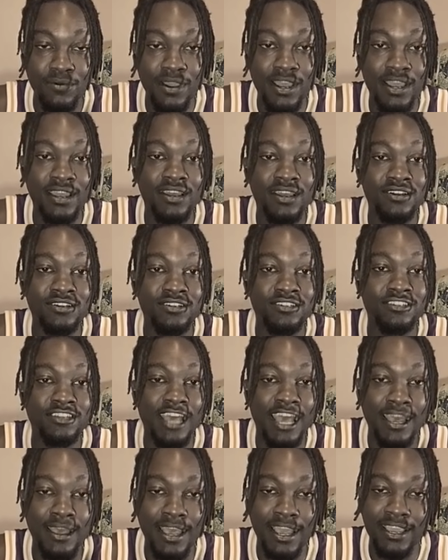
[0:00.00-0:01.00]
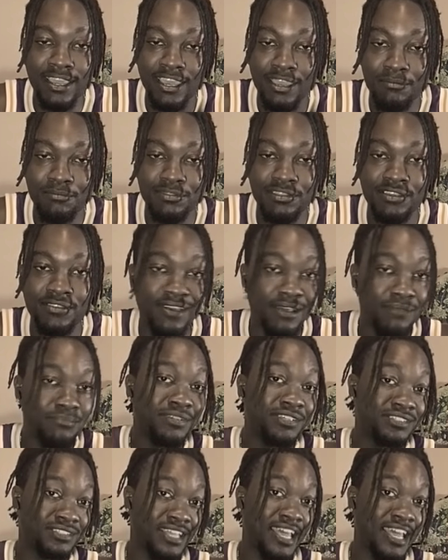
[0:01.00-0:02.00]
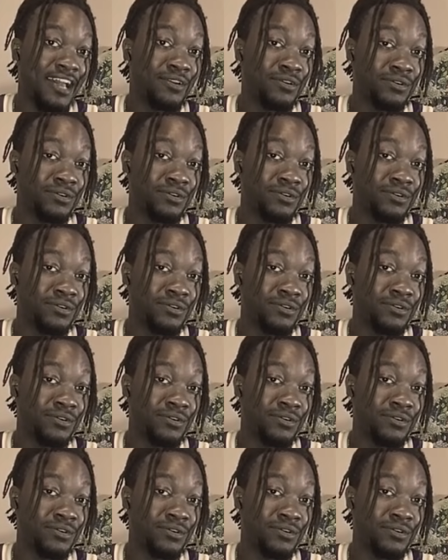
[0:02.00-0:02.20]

"Wow, I, I can't believe I missed